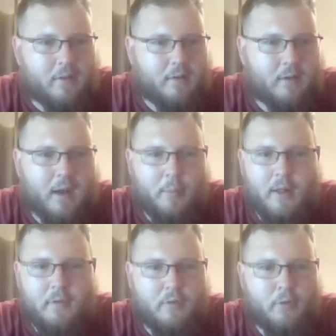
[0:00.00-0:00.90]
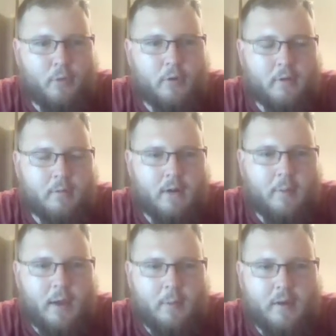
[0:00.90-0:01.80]
couple level 4
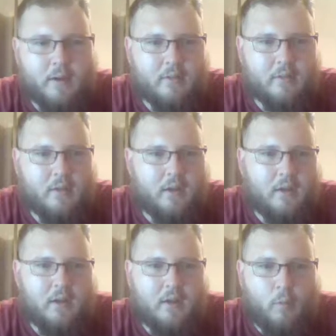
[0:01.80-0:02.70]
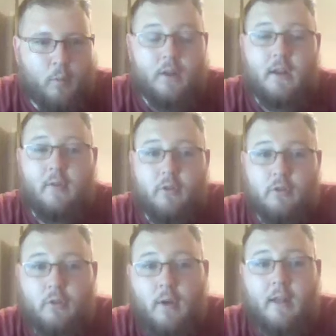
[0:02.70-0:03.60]
epics, one level
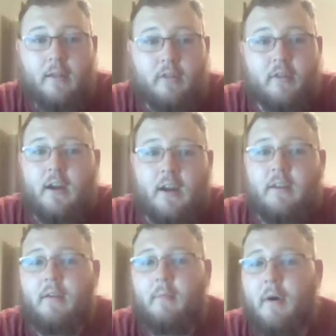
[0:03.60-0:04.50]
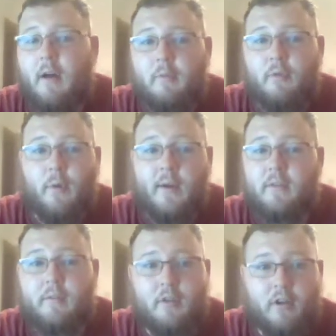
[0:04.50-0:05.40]
2 legendary because I bought him twice
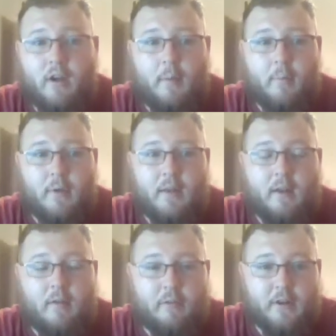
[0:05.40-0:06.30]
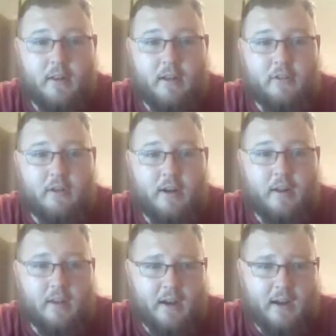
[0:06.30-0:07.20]
from the shop, and then a free legendary
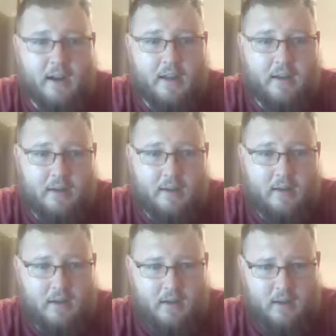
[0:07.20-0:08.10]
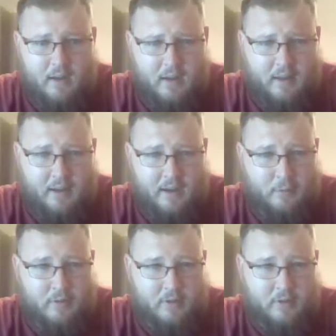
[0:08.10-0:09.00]
that I got, the Ice
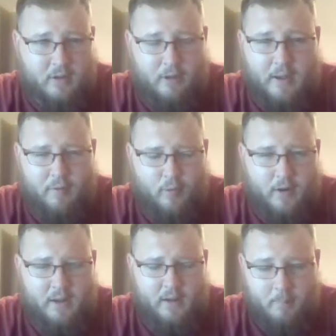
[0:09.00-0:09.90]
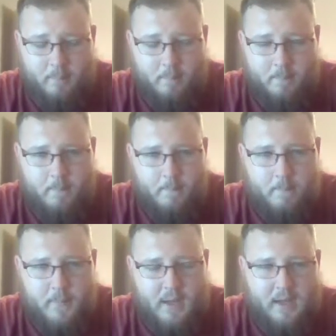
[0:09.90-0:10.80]
Wizard. I only have one of him.
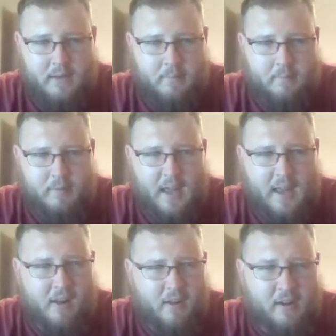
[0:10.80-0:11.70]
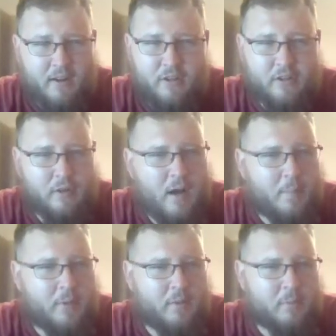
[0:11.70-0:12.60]
Had the log show up
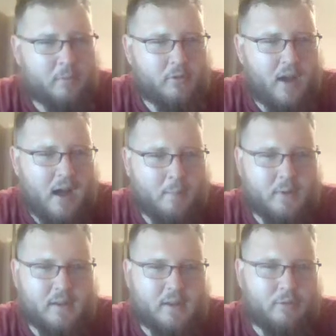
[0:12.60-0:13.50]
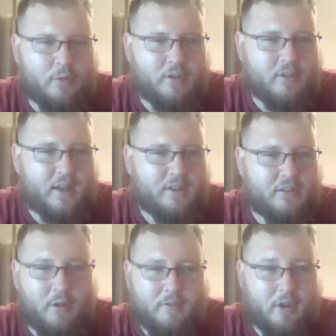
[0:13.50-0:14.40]
in the shop, but unfortunately I just
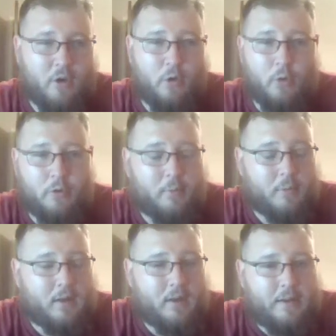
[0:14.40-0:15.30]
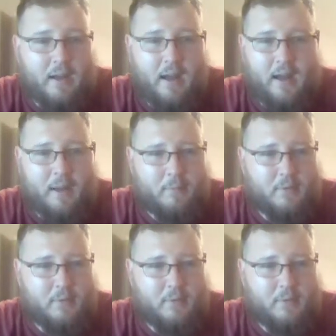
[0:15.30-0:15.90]
don't have the gold. I